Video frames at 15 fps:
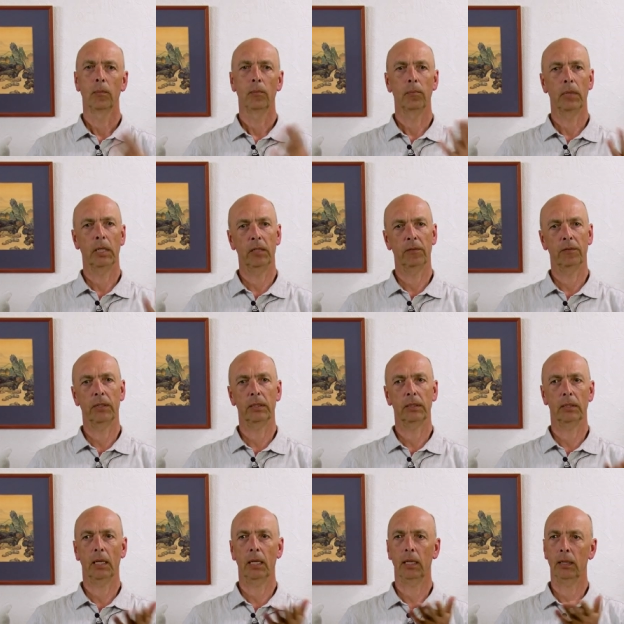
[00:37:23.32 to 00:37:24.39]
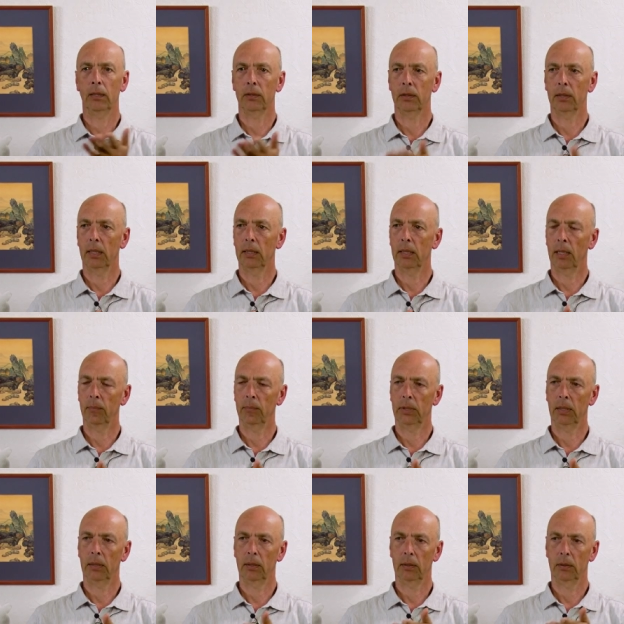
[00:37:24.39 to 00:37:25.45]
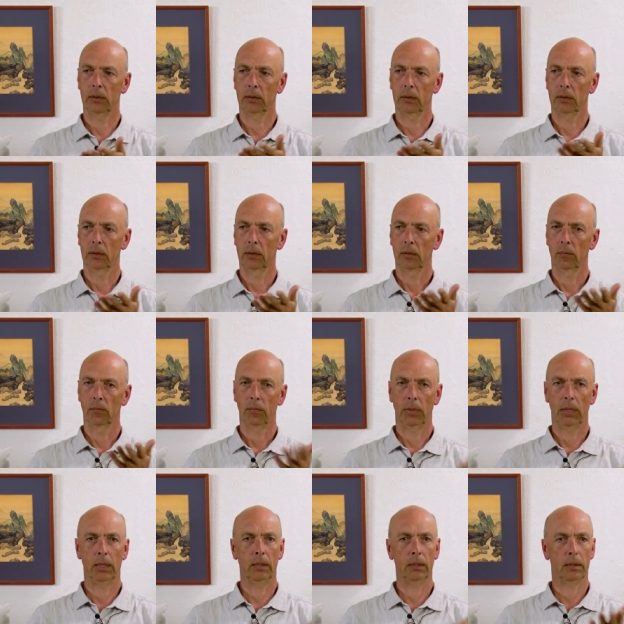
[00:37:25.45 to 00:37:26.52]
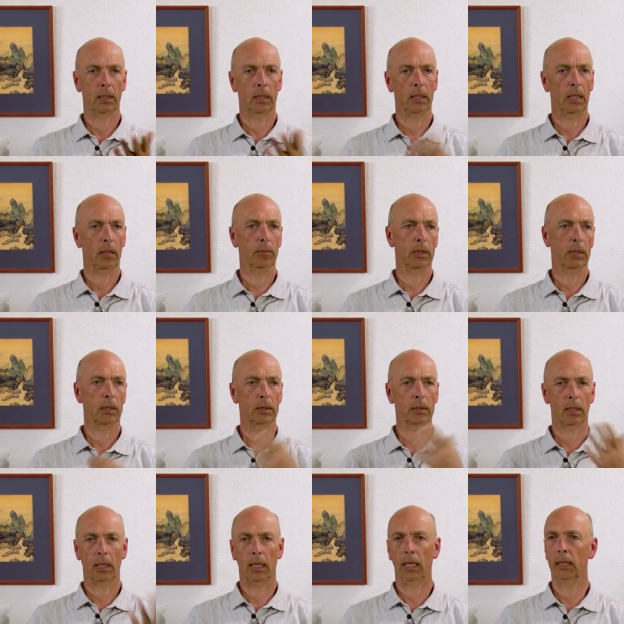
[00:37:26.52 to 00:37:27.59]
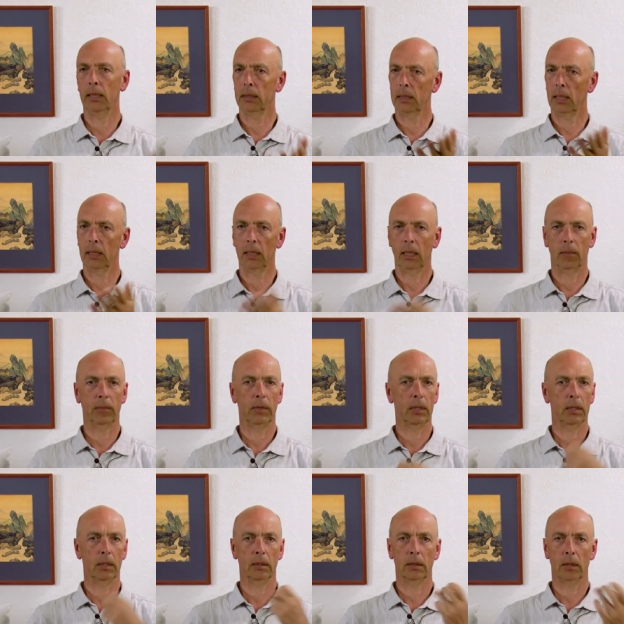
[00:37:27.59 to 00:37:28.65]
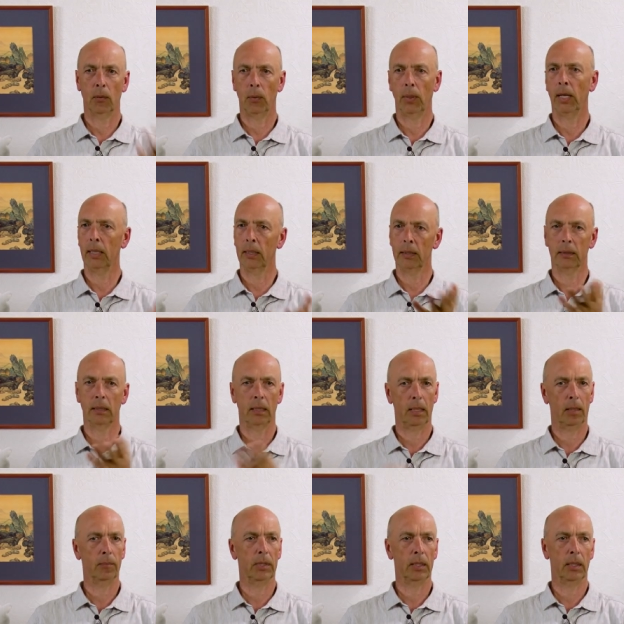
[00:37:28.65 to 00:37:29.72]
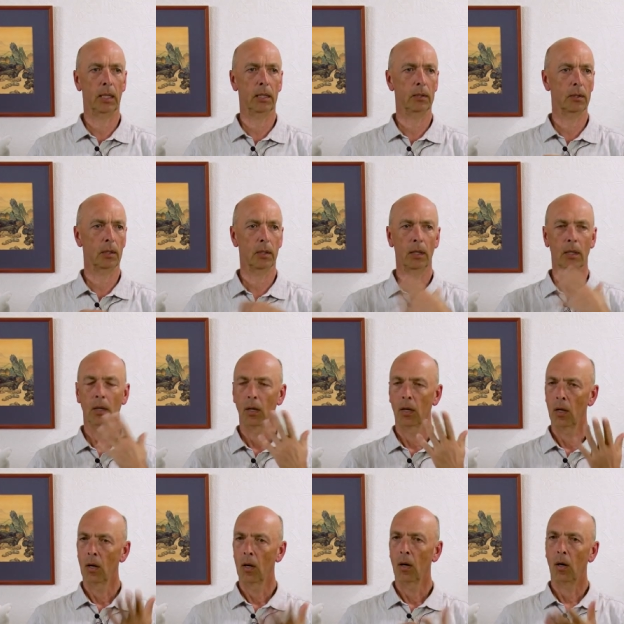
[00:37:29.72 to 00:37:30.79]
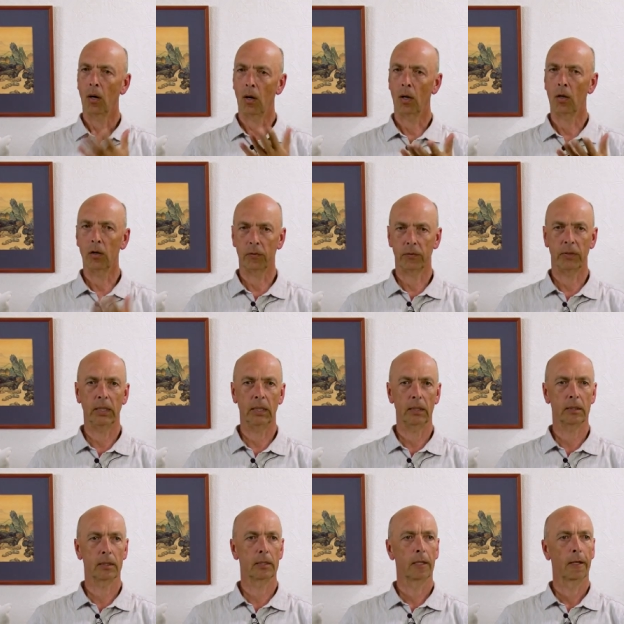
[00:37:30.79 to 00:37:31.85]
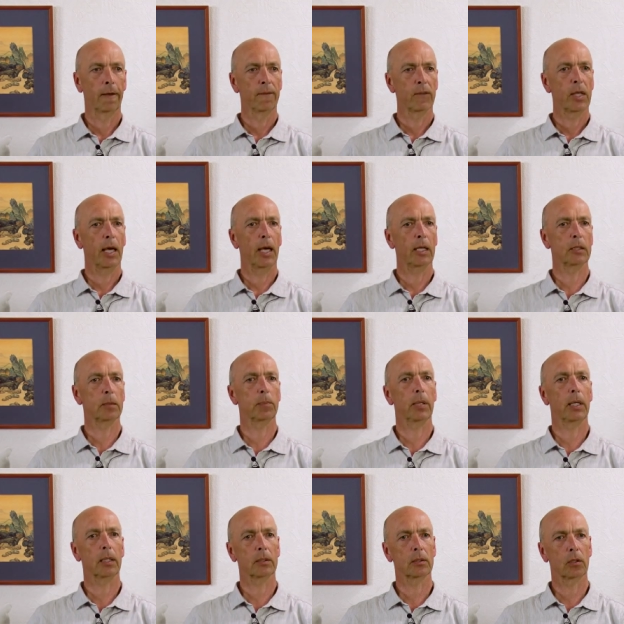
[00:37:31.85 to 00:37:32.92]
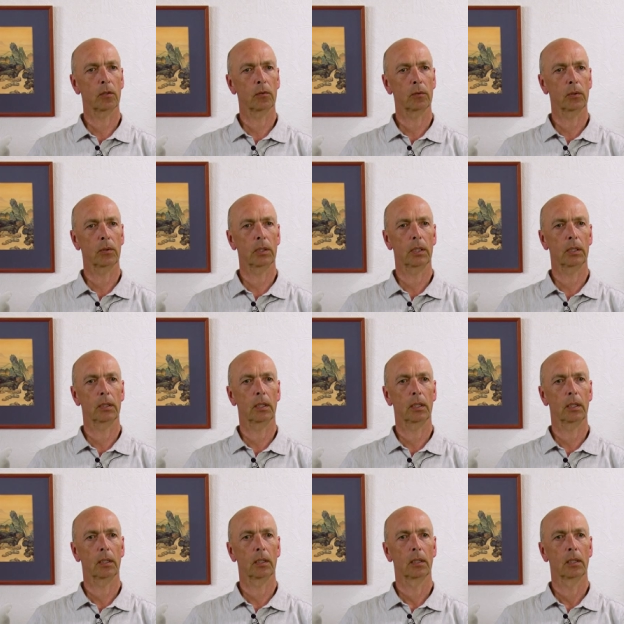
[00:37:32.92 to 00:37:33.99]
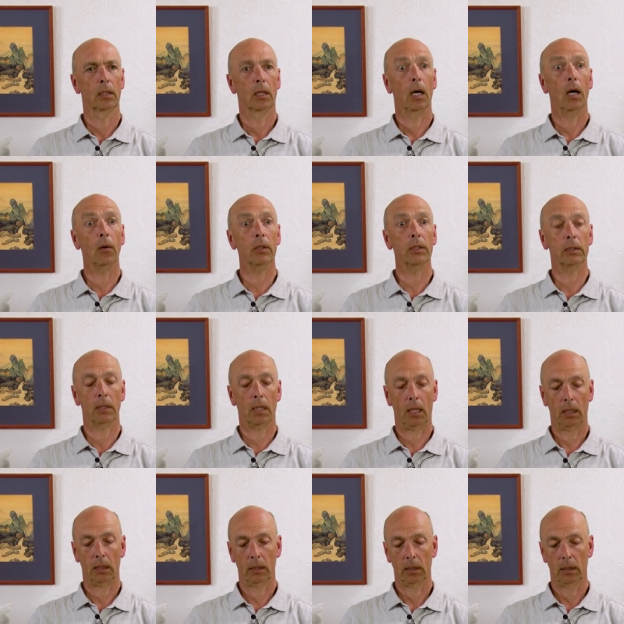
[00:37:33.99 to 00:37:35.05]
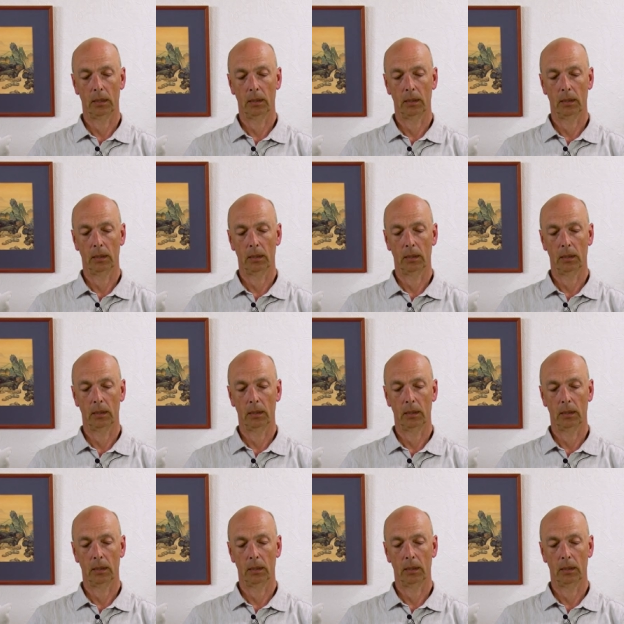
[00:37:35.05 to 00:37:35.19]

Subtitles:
manifestation and emptiness, bliss and emptiness, clarity and emptiness, awareness and empty nature? All of these aspects of unity. How is that?